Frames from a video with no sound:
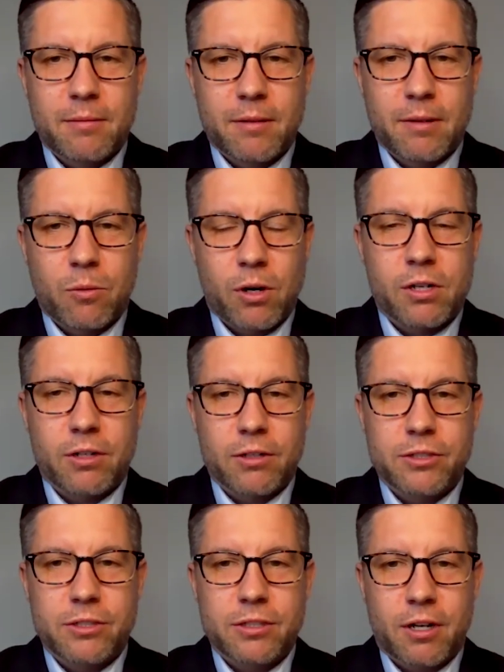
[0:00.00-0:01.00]

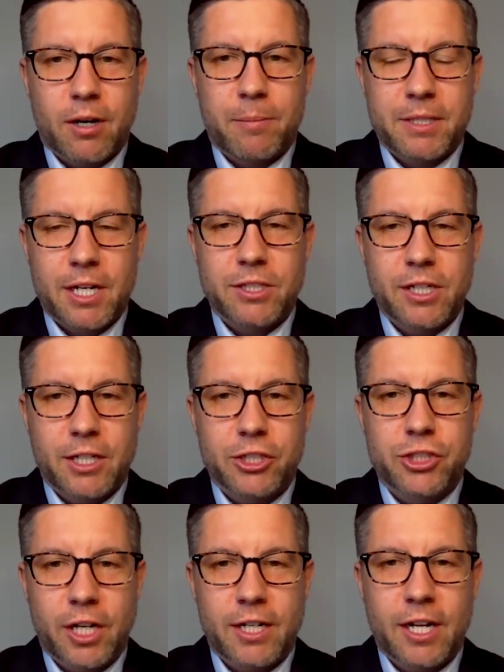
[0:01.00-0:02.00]
workers are potentially going to
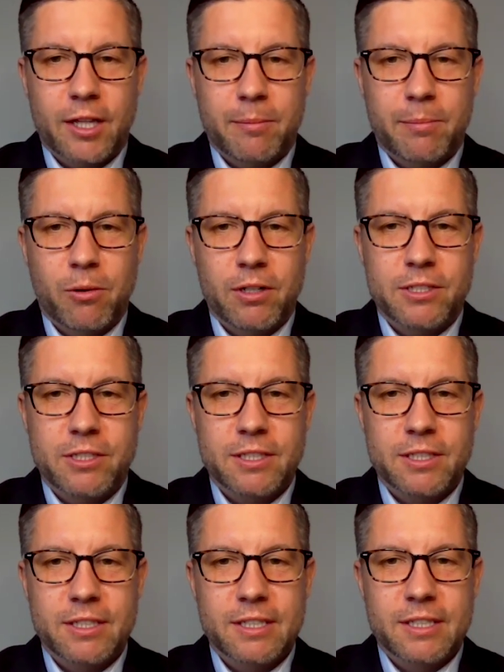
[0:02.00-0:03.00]
shut down the ports,
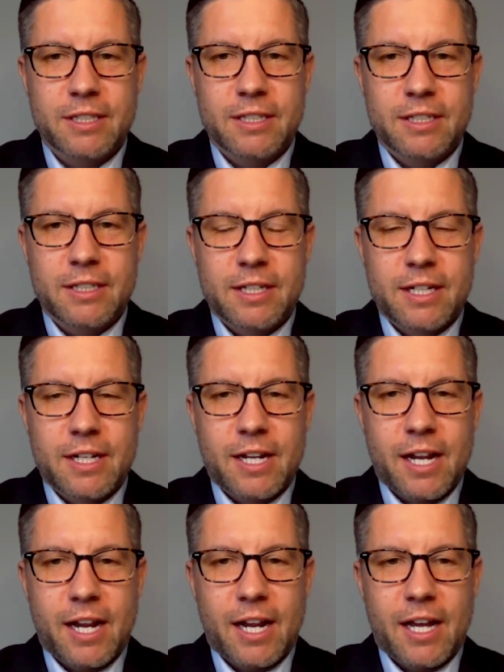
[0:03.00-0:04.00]

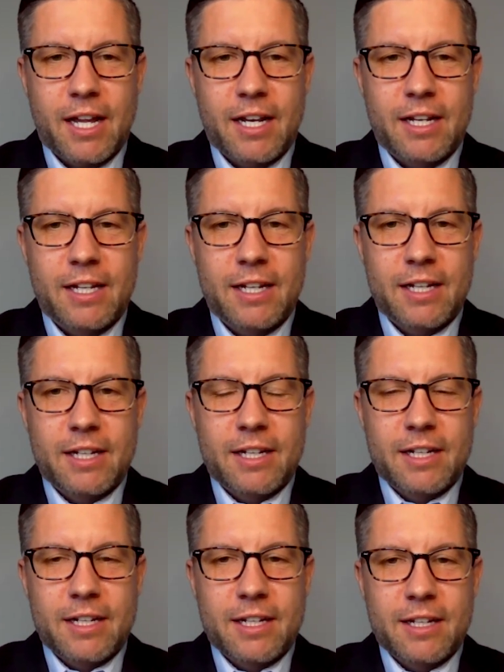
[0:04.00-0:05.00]
and
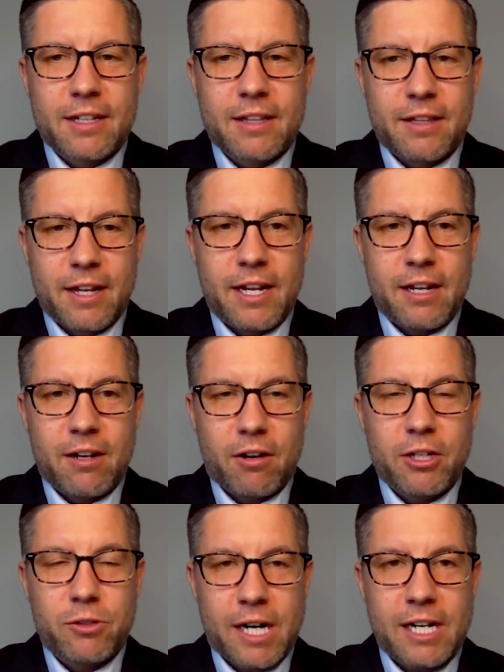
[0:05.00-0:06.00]
they
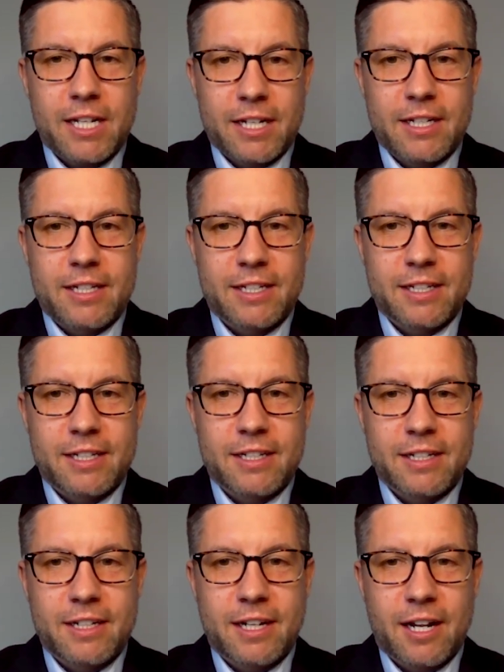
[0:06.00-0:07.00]
are united,
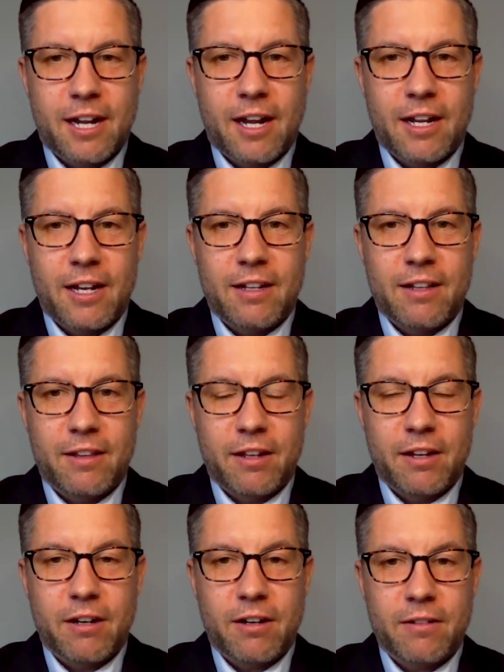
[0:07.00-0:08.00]
and
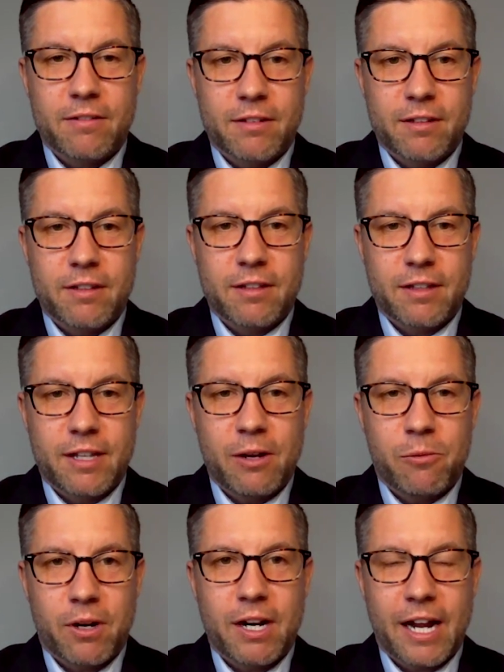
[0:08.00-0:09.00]
they
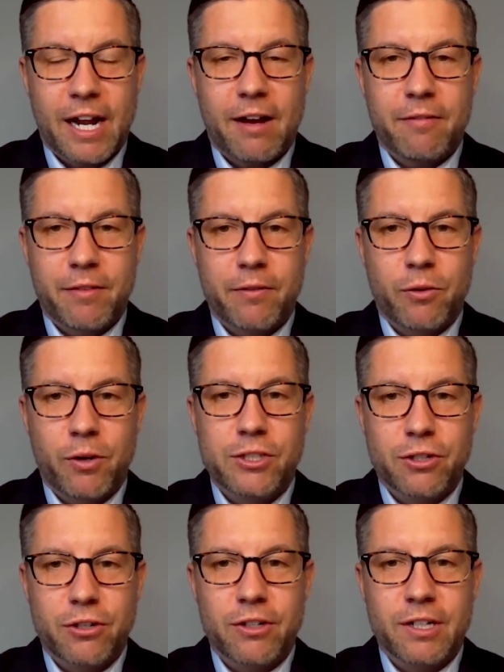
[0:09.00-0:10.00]
want to have their
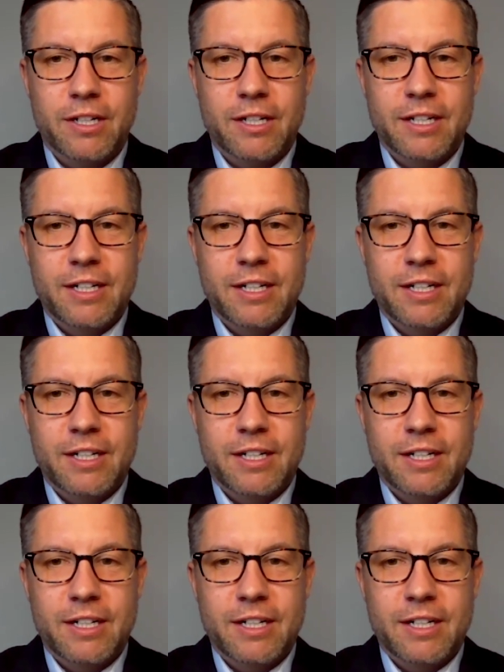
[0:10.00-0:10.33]
voice heard.